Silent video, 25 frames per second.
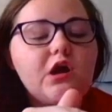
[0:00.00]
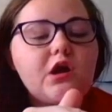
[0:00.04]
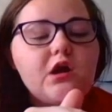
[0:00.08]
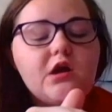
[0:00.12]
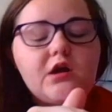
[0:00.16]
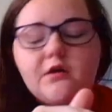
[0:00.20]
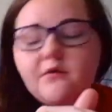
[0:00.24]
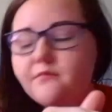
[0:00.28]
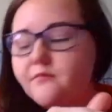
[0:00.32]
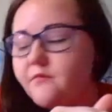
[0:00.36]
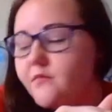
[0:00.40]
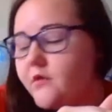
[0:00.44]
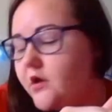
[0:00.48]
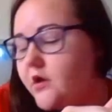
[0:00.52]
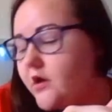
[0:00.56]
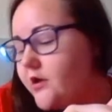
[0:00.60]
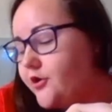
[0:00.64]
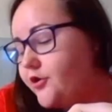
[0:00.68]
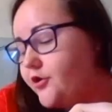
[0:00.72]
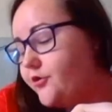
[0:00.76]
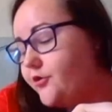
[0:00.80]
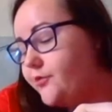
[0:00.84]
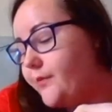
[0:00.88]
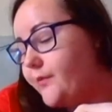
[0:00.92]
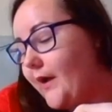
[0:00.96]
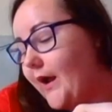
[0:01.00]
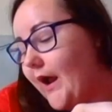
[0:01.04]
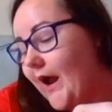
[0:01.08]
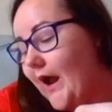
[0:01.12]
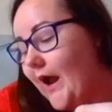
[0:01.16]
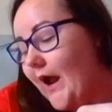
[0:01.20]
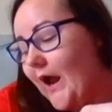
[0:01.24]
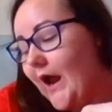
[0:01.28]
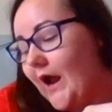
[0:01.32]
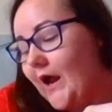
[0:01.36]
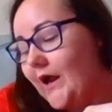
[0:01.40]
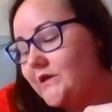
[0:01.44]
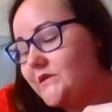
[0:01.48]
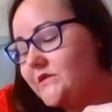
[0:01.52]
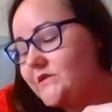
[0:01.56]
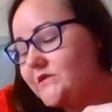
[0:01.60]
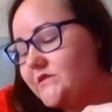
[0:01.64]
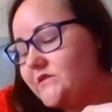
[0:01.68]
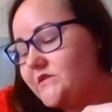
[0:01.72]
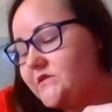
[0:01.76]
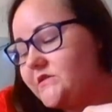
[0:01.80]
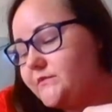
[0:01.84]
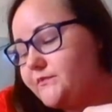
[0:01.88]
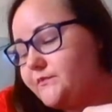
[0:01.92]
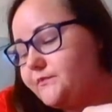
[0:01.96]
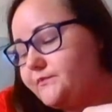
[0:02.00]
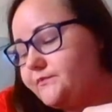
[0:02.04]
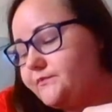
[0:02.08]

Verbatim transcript: um, under my eyes